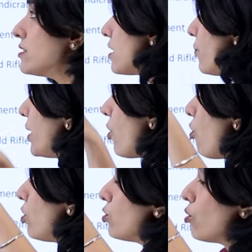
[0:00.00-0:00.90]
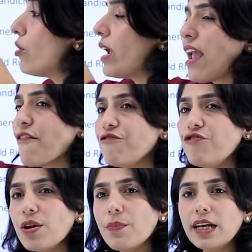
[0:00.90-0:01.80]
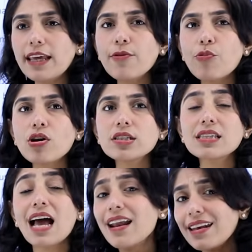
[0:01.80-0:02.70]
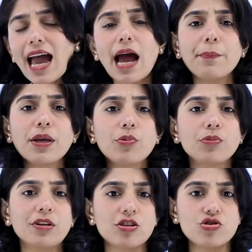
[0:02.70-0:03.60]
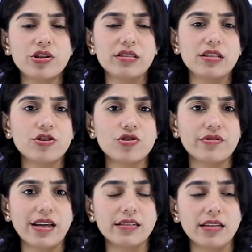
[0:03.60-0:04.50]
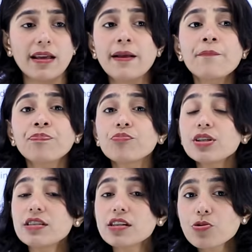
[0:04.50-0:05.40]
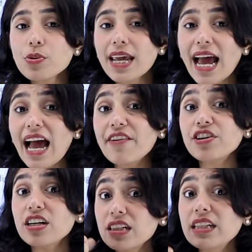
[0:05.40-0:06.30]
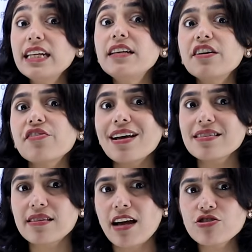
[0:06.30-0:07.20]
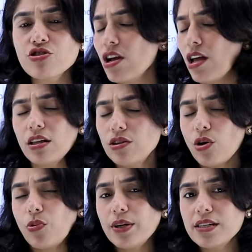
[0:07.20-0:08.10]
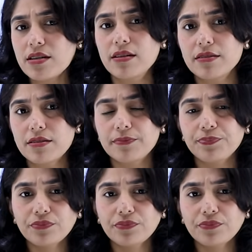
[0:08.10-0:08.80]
See, we all know everybody was unhappy with Britishers in the society. But did we have a leader as such? No, we didn't.